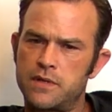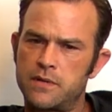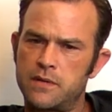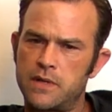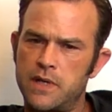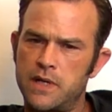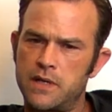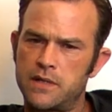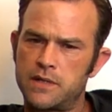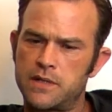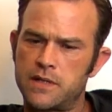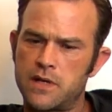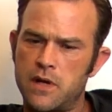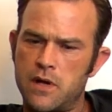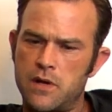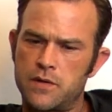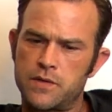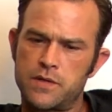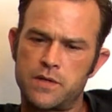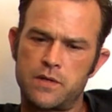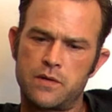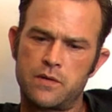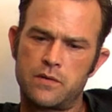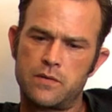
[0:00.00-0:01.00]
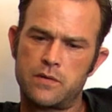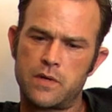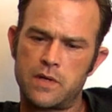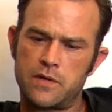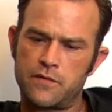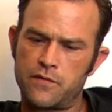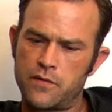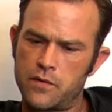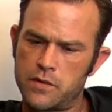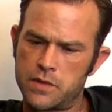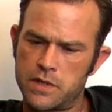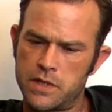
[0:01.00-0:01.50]
and it's also,
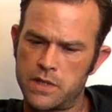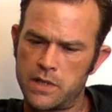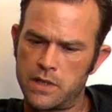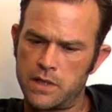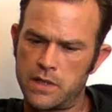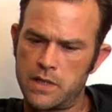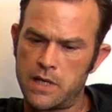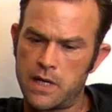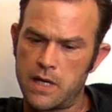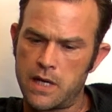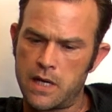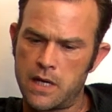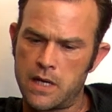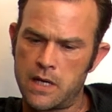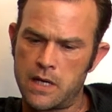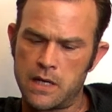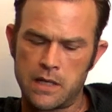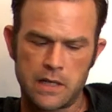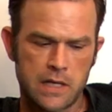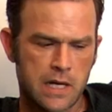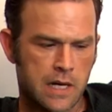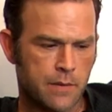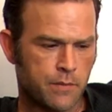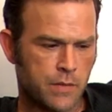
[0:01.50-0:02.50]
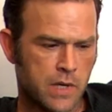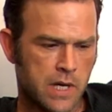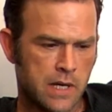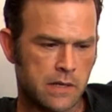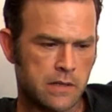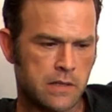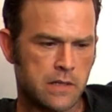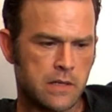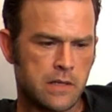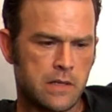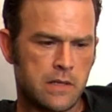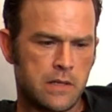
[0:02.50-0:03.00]
unfortunately, got my